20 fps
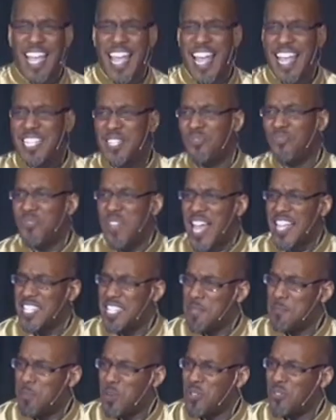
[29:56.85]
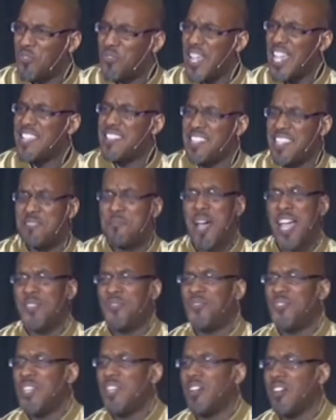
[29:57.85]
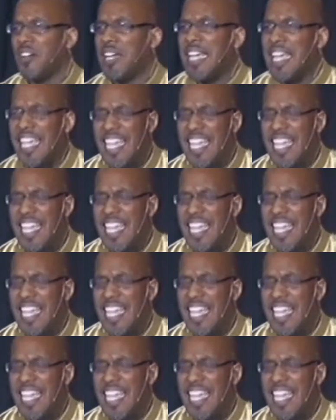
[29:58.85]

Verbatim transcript: as, as he put faith in my fear,